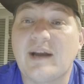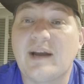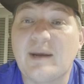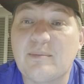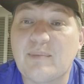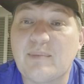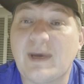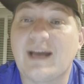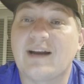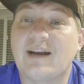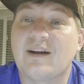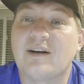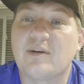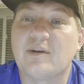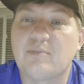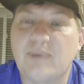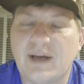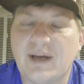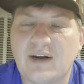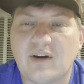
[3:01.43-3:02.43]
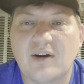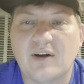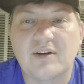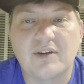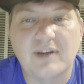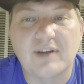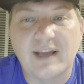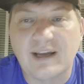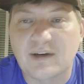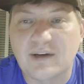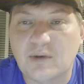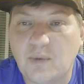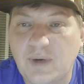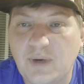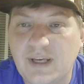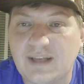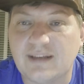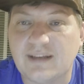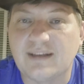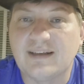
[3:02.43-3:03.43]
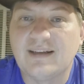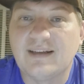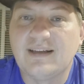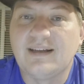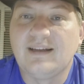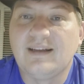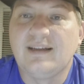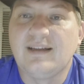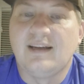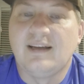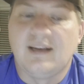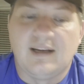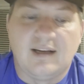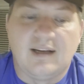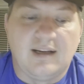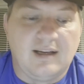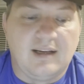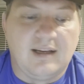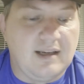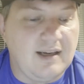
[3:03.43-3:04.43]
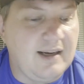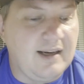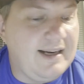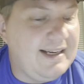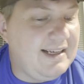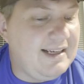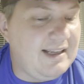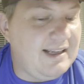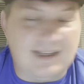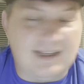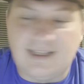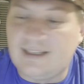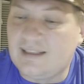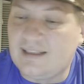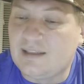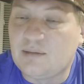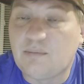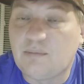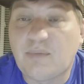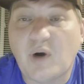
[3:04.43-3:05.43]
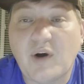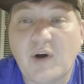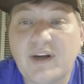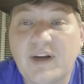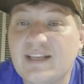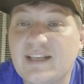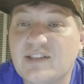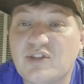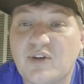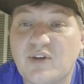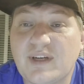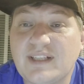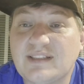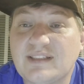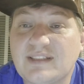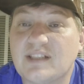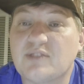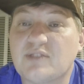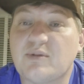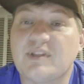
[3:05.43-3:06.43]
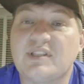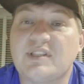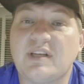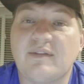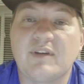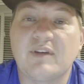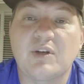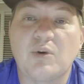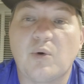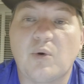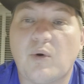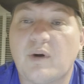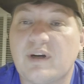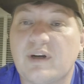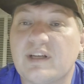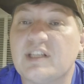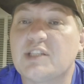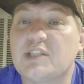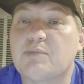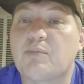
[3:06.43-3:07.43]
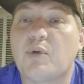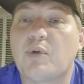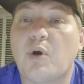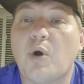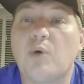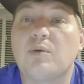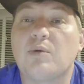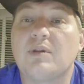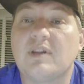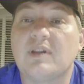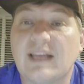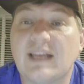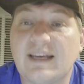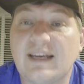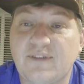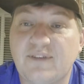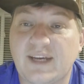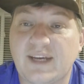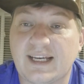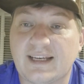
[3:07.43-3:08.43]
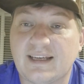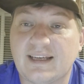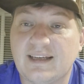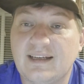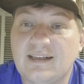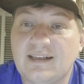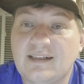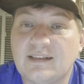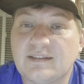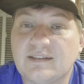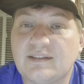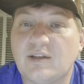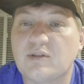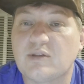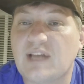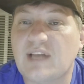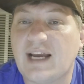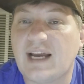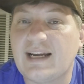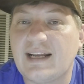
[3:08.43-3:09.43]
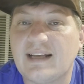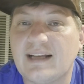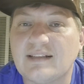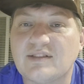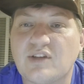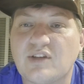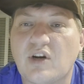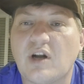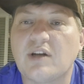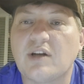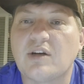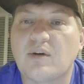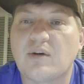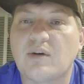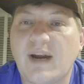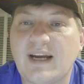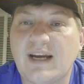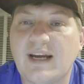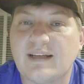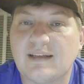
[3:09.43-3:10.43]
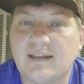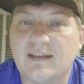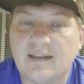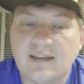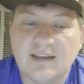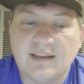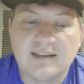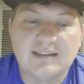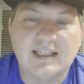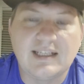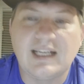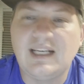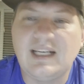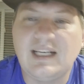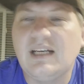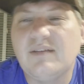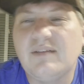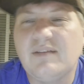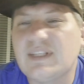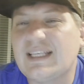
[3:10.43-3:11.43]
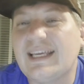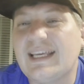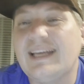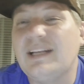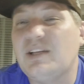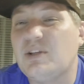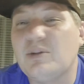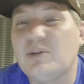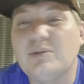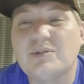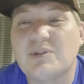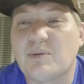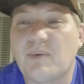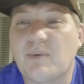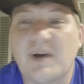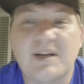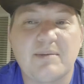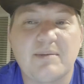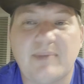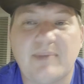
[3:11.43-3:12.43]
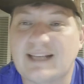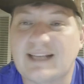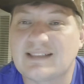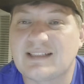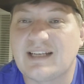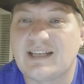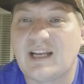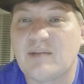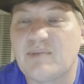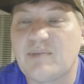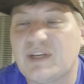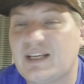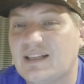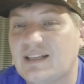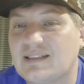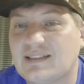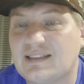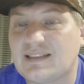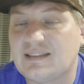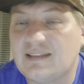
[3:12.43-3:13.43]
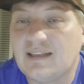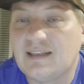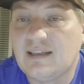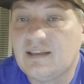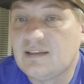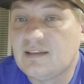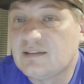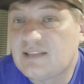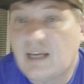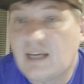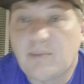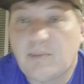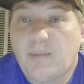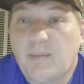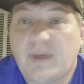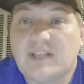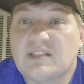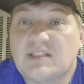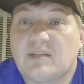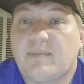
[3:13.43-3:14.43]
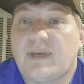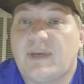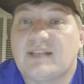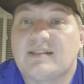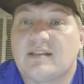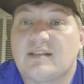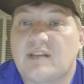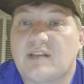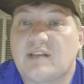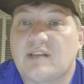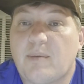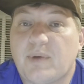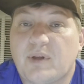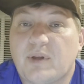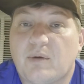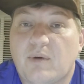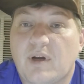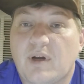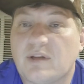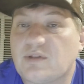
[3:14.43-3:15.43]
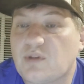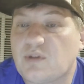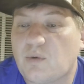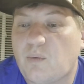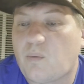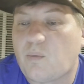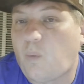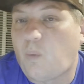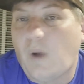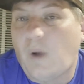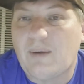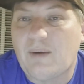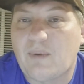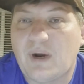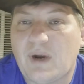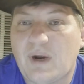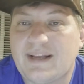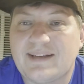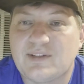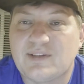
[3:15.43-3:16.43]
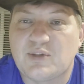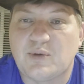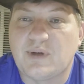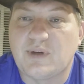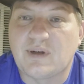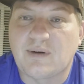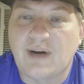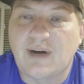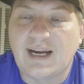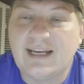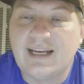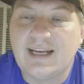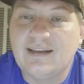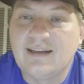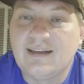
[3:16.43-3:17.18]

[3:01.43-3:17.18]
and better and better under Dan Quinn. All right. Barring injuries, this receiving core is prolific. Those tight ends are underrated. They didn't even get to use the running backs today because Tampa Bay's the best at stopping the run. So why run into it, right?